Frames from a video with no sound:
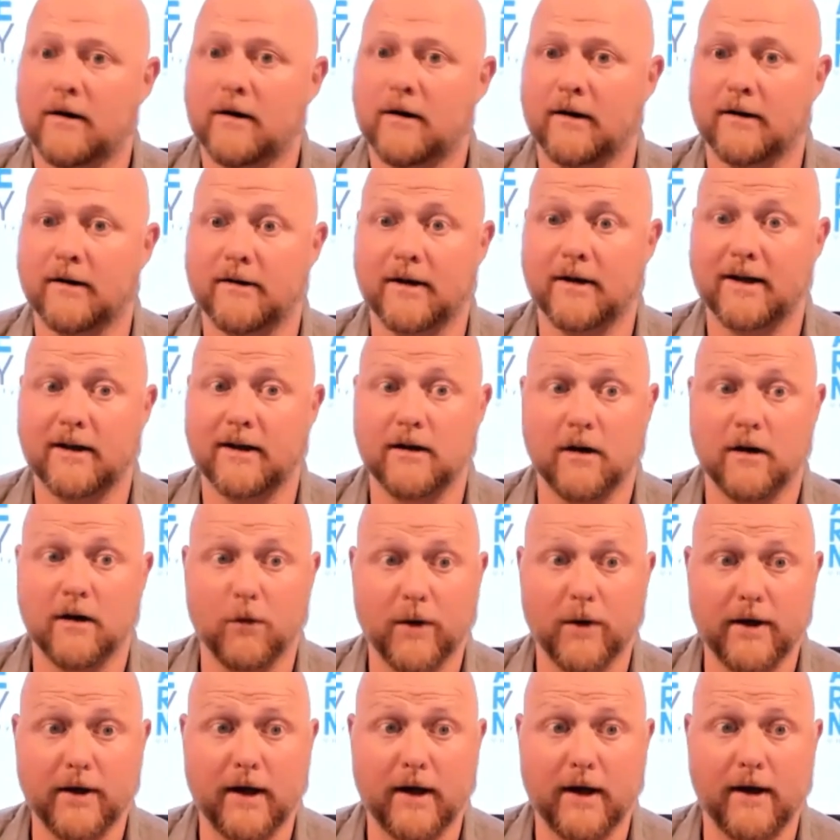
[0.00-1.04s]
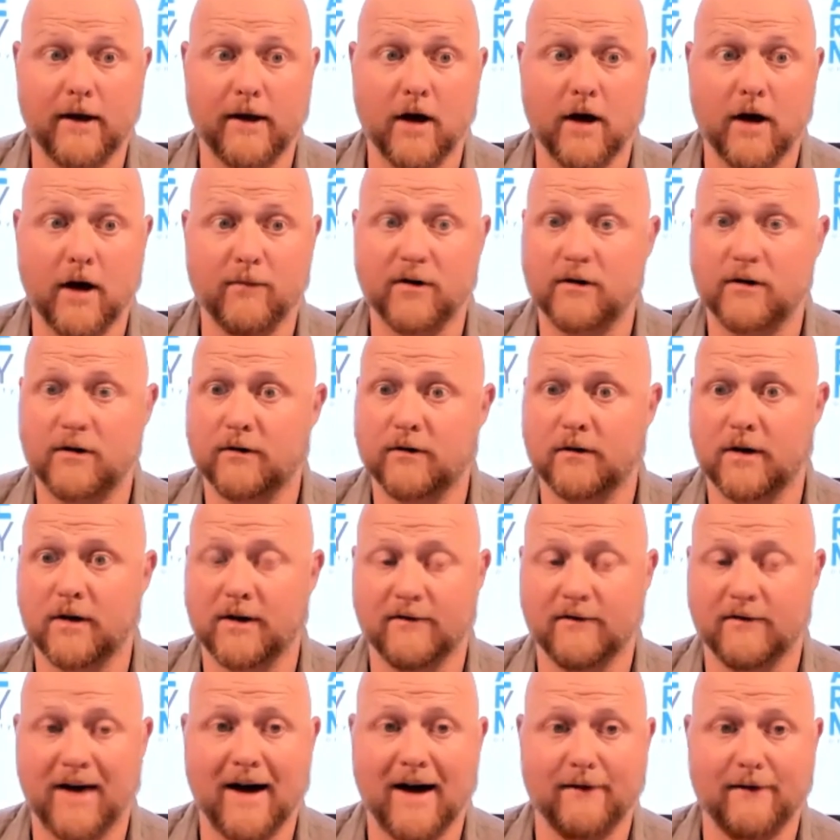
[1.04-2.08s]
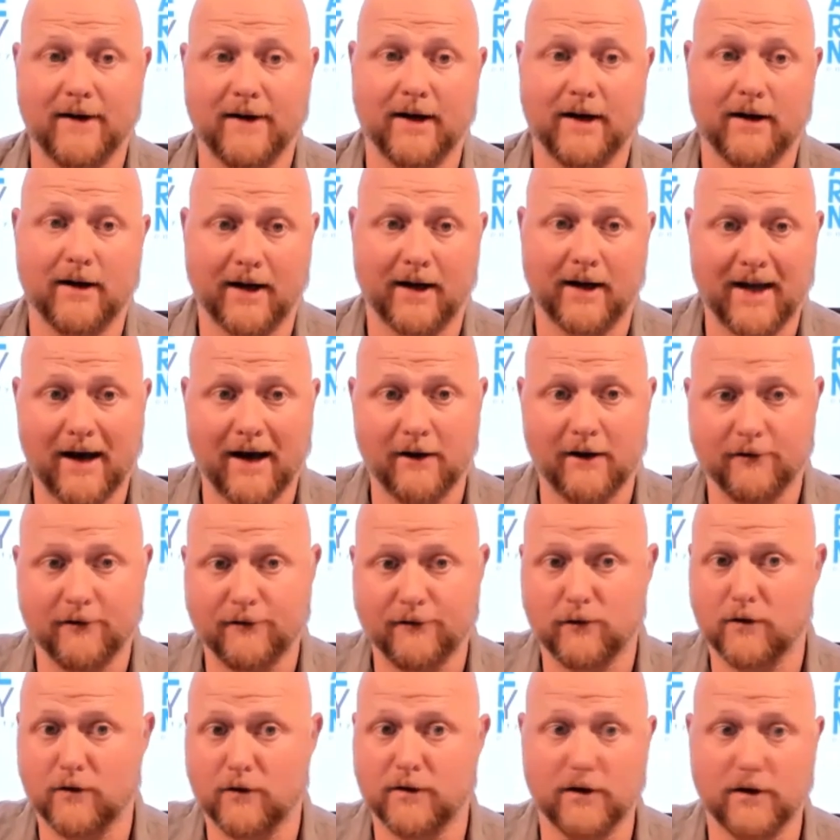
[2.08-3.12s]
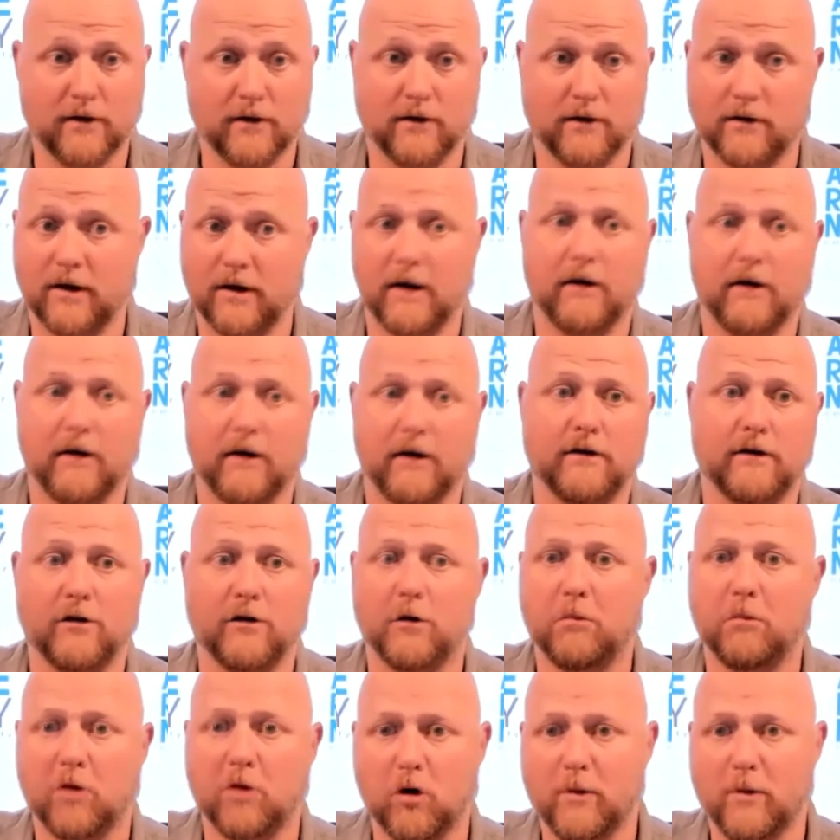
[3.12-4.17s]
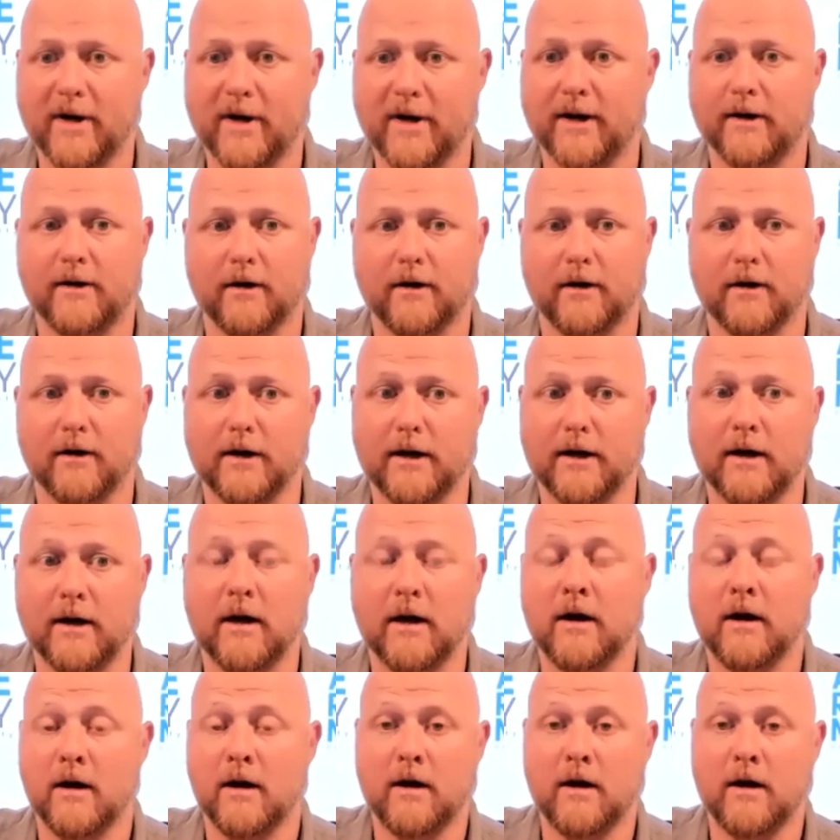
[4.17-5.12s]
And say, we had the opportunity of having a California or an Arizona probate attorney